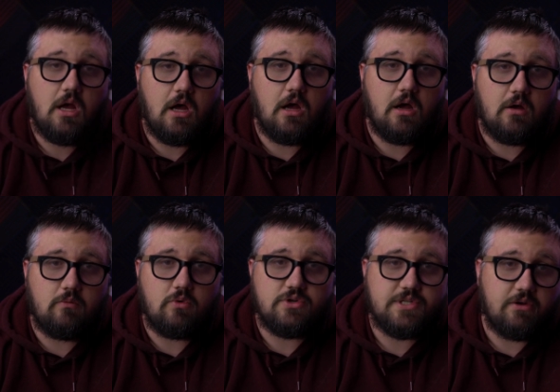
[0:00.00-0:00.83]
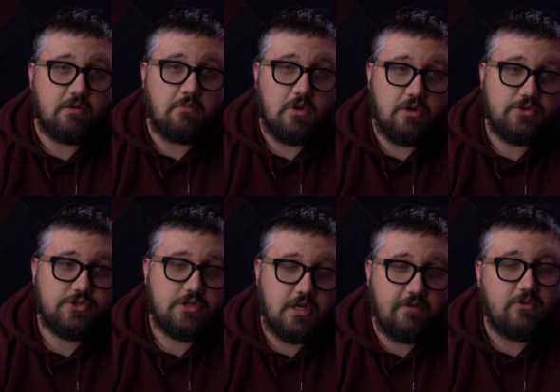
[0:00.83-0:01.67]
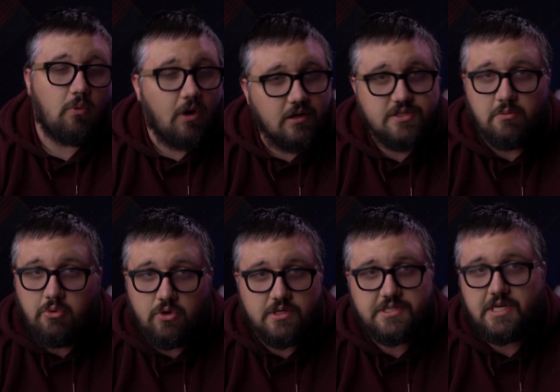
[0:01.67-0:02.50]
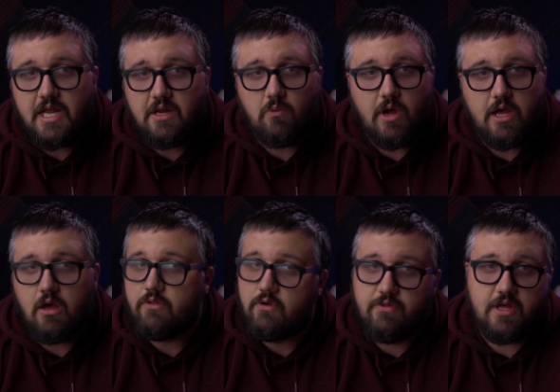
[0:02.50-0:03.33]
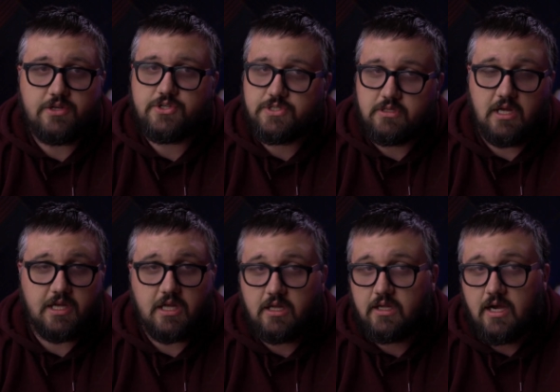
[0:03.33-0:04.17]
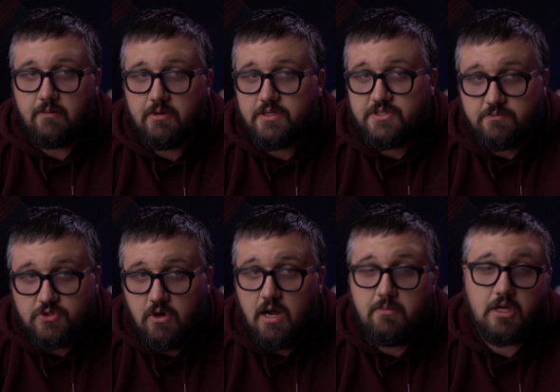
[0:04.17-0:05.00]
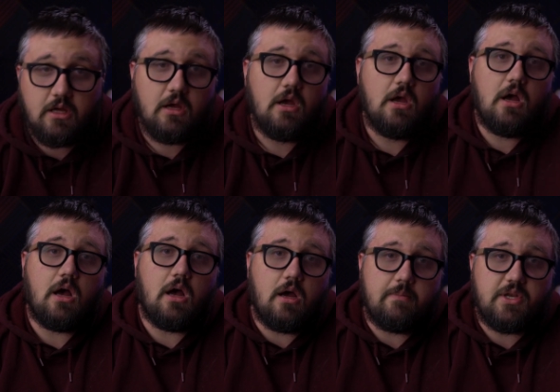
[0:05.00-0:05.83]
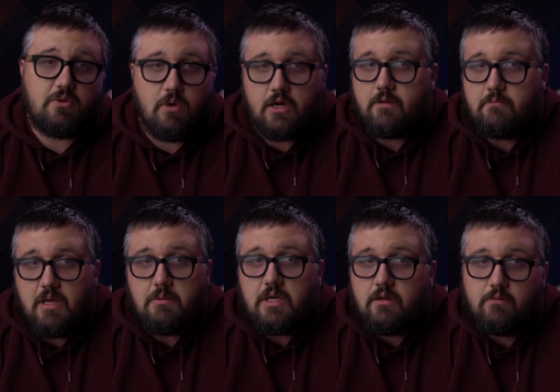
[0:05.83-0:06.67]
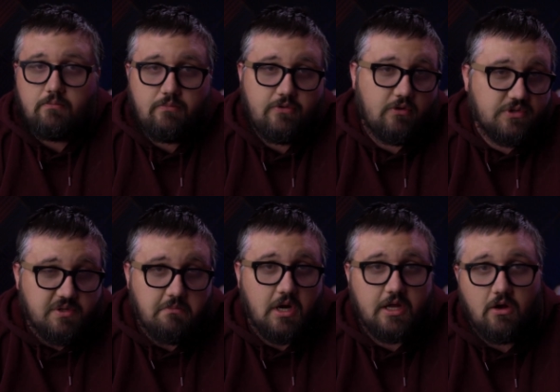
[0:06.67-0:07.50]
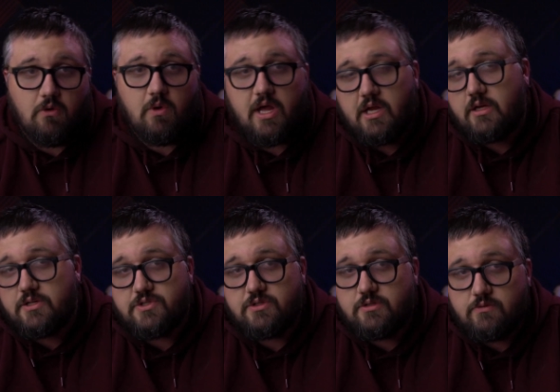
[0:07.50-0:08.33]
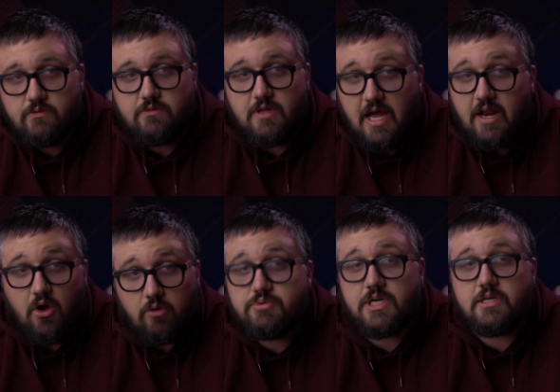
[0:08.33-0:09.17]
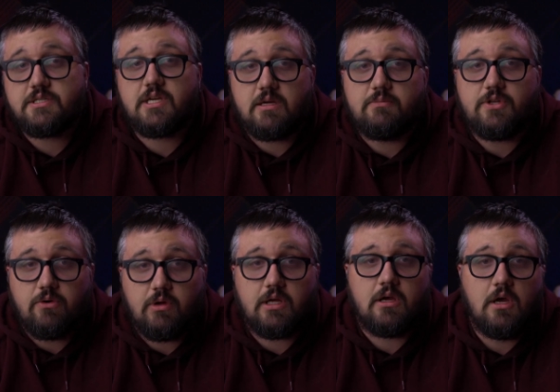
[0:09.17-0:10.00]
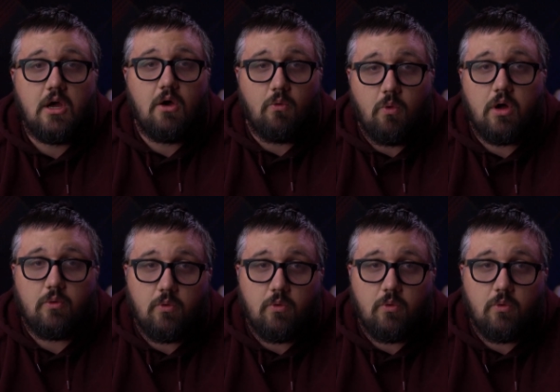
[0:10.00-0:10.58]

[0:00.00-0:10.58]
Uh, we're selling merch. If you want to support us in any way other than just liking, commenting, subscribing, um, and you want to maybe throw some money our way because that helps us keep doing what